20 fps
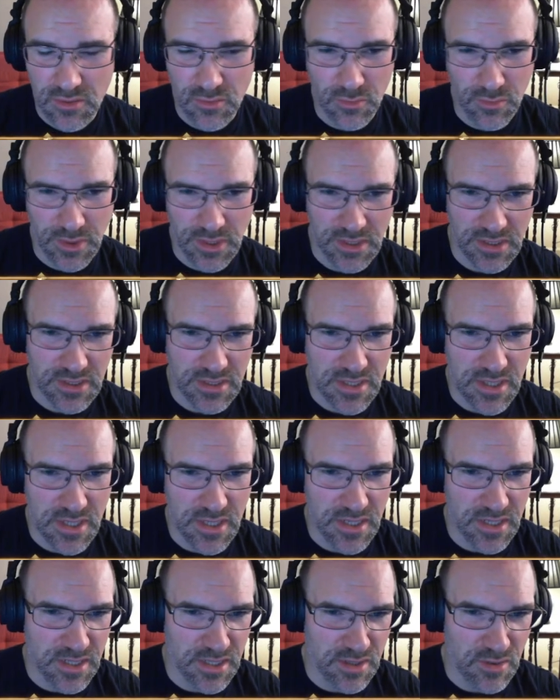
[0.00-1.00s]
we
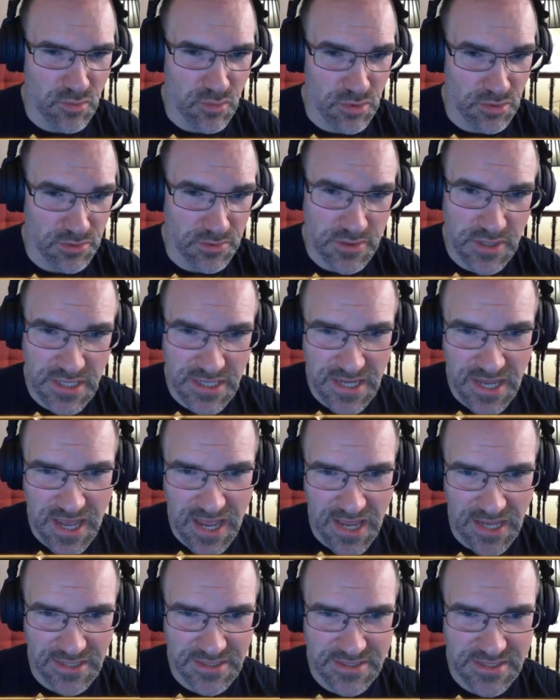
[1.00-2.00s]
were looking
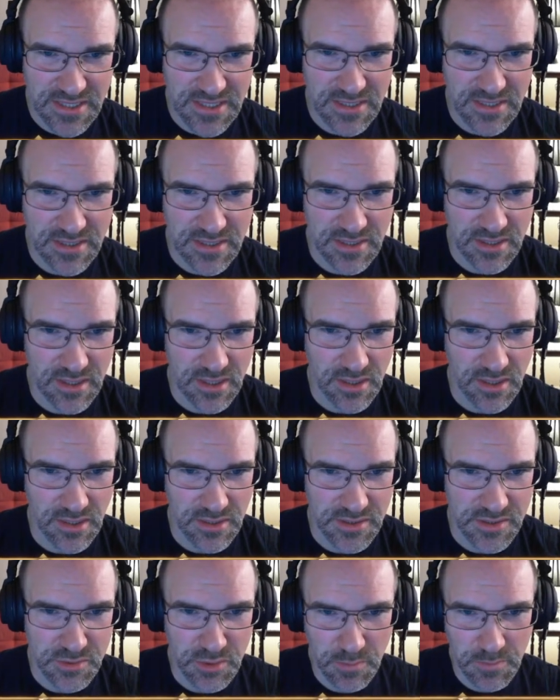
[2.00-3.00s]
at
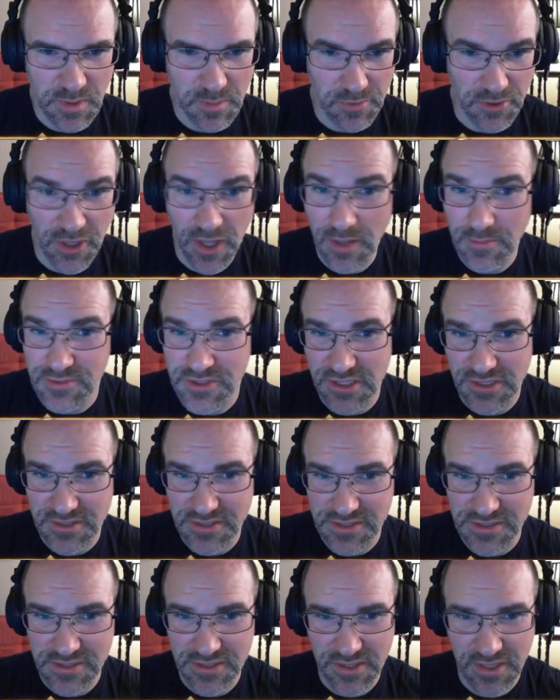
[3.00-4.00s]
scriptable
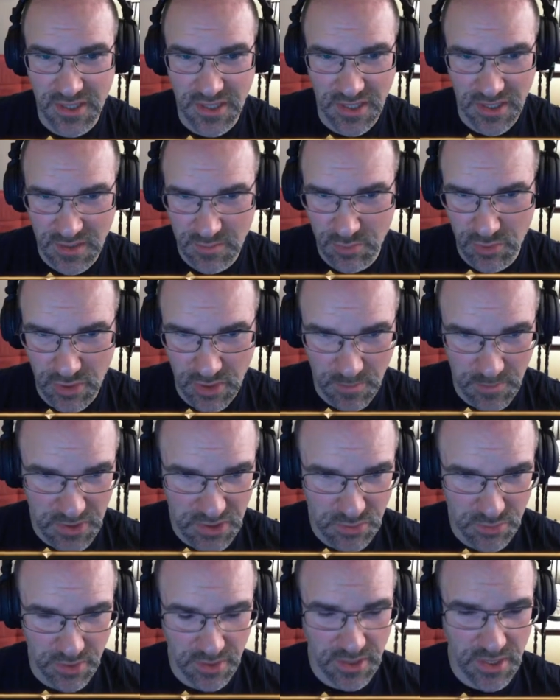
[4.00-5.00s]
objects and putting them
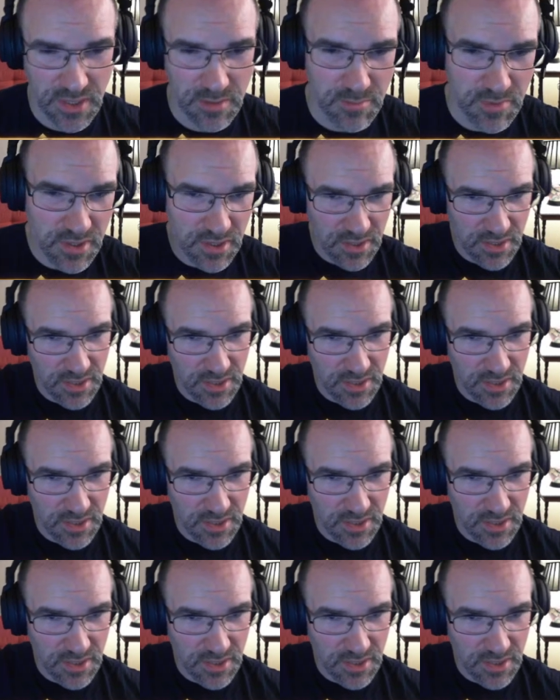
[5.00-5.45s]
into our game,